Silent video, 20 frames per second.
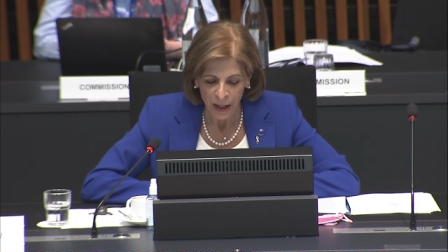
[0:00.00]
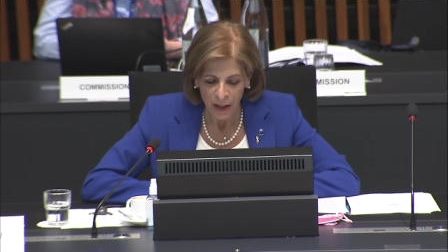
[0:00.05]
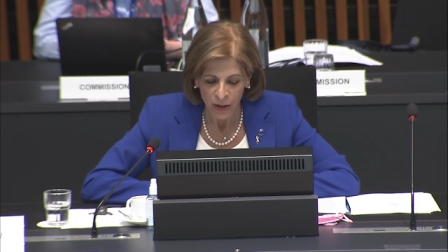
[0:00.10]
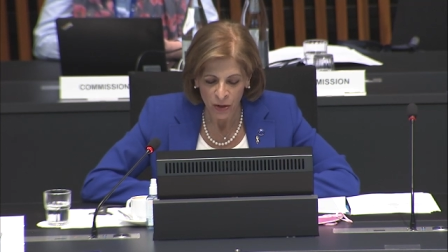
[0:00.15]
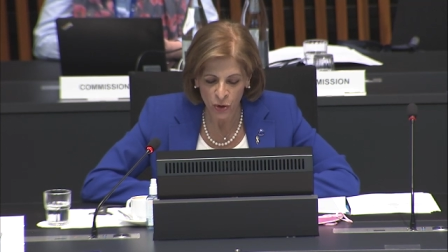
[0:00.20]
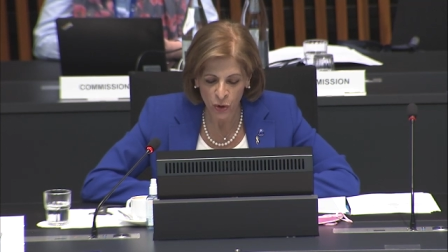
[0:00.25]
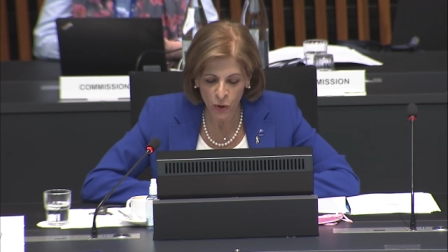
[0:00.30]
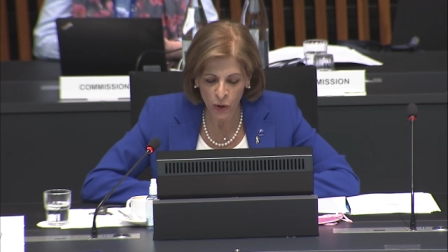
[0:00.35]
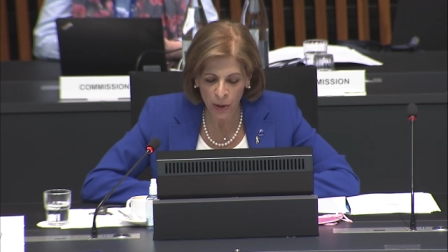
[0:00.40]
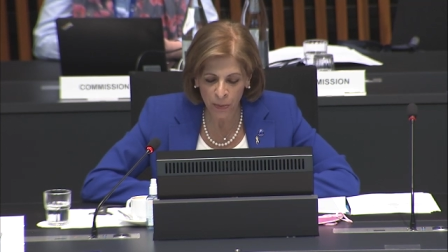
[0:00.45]

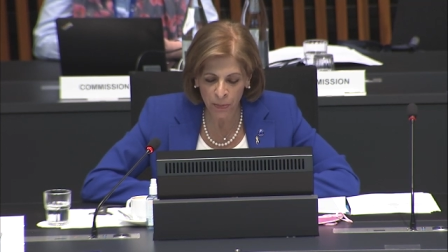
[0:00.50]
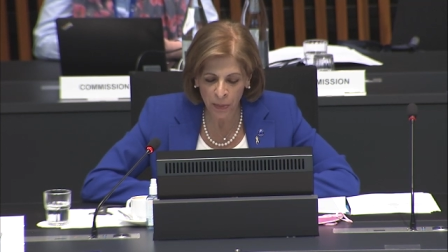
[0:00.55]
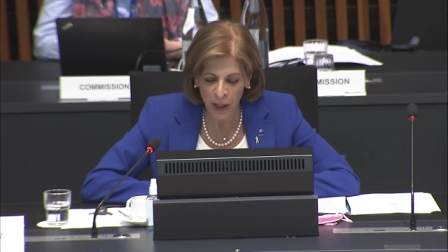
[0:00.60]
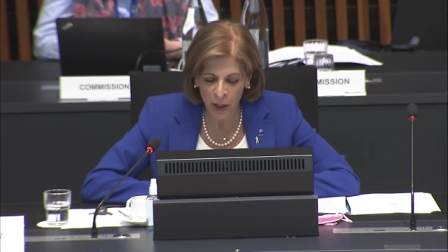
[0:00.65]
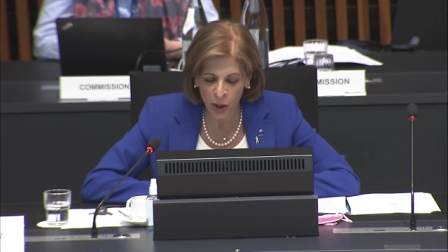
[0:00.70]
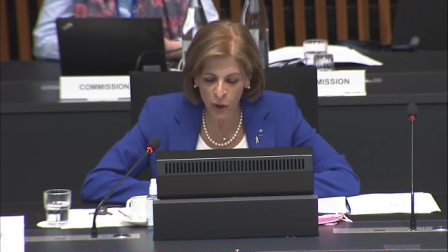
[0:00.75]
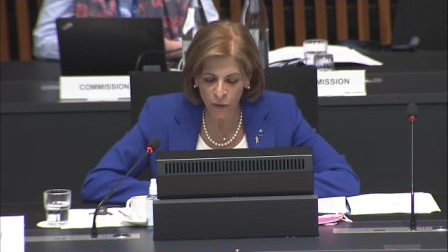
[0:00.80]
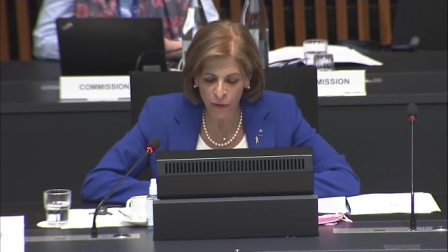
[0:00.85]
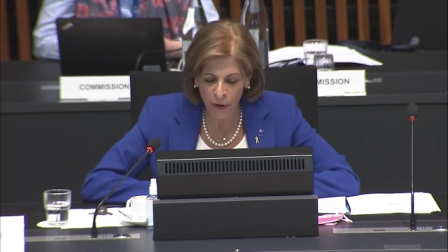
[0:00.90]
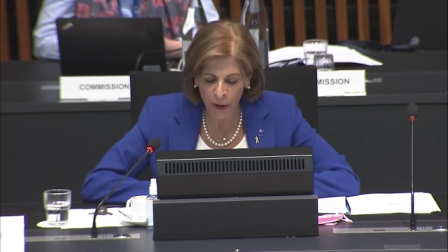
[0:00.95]
During
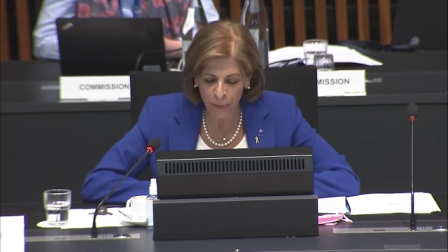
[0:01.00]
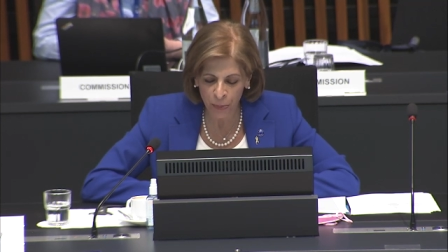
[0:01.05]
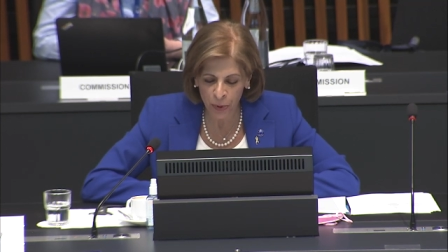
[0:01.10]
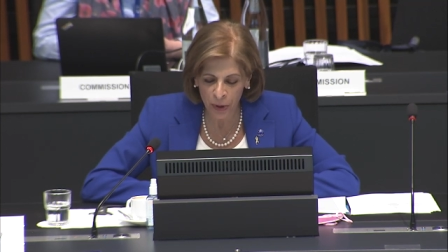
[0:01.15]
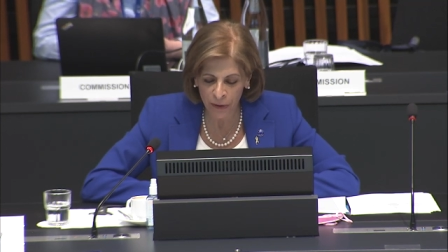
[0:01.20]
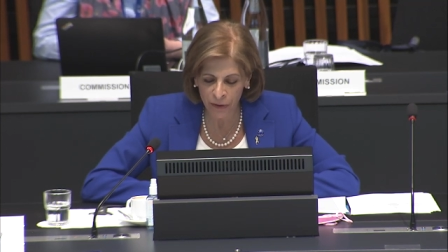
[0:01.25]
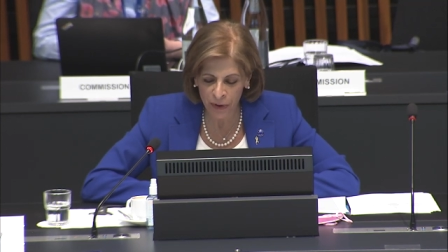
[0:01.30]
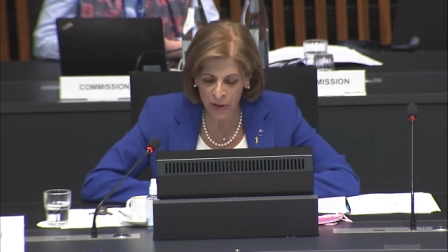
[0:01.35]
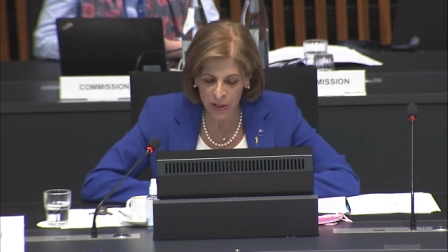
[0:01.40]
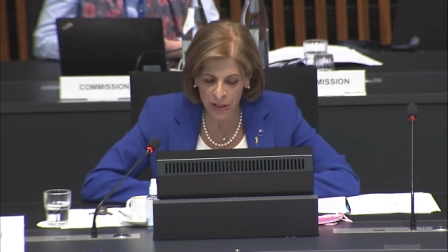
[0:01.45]
many of our
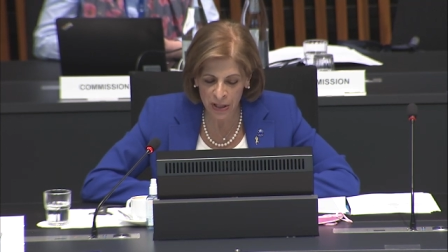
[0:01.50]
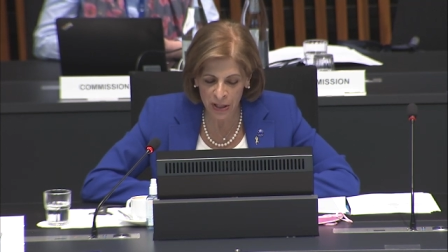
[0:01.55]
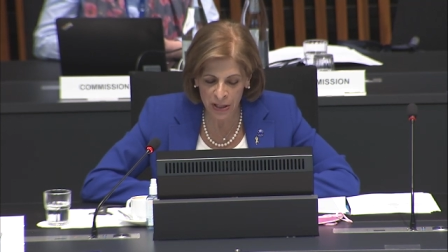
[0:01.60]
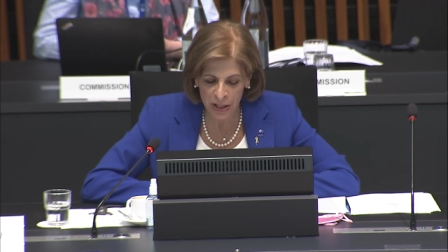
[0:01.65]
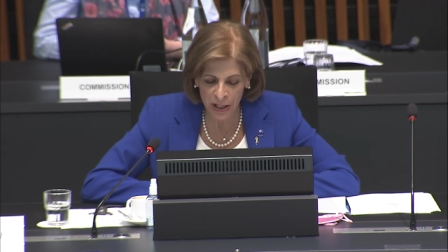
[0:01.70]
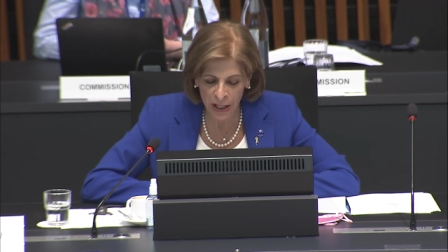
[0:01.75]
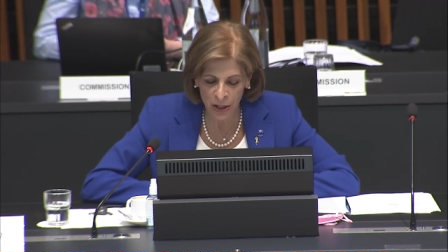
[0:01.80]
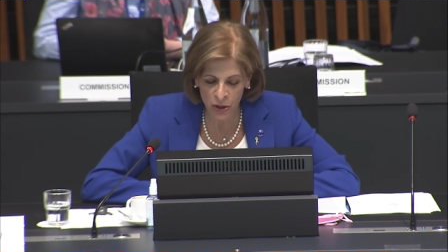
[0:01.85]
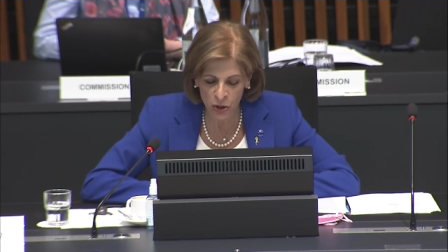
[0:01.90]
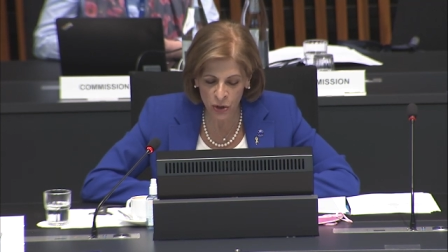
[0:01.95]
previous
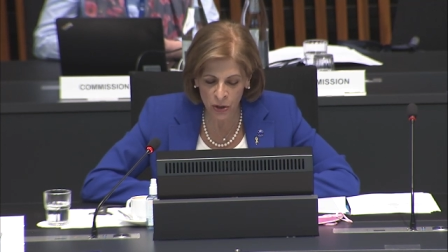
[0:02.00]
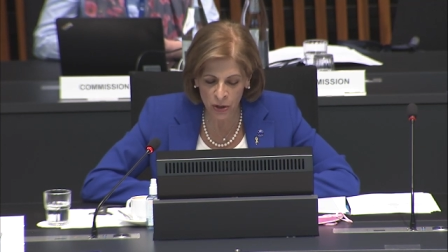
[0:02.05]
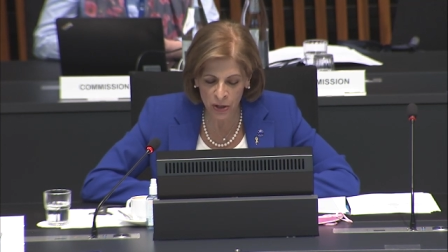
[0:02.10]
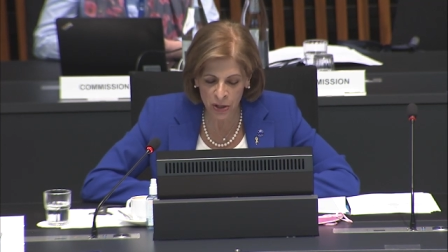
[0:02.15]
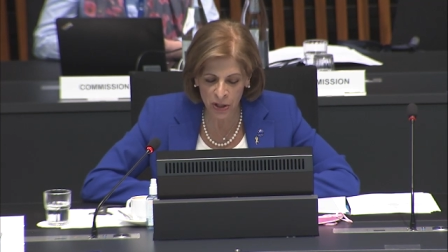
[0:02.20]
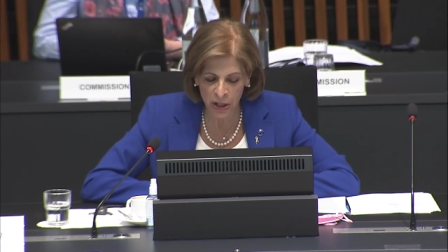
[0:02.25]
discussions,